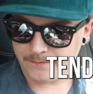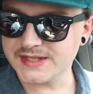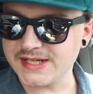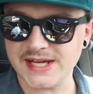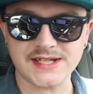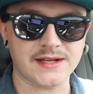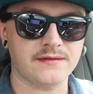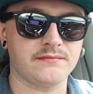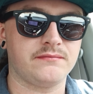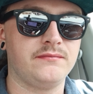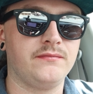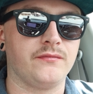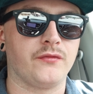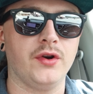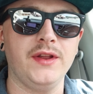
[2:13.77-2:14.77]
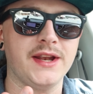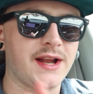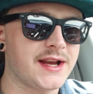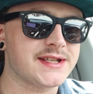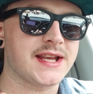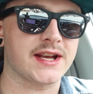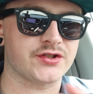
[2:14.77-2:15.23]
Seasoned really
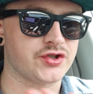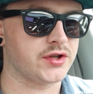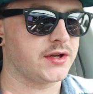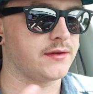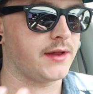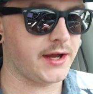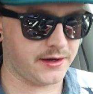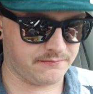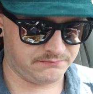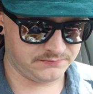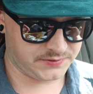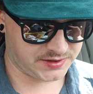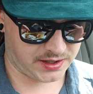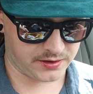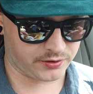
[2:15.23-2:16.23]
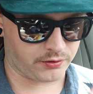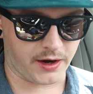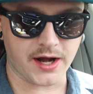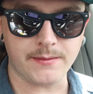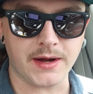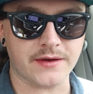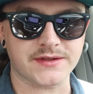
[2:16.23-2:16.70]
nice, actually. Like, it's got a
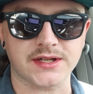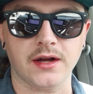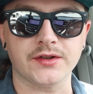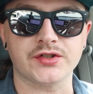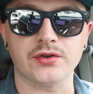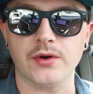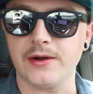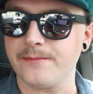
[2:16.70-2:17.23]
great amount of salt to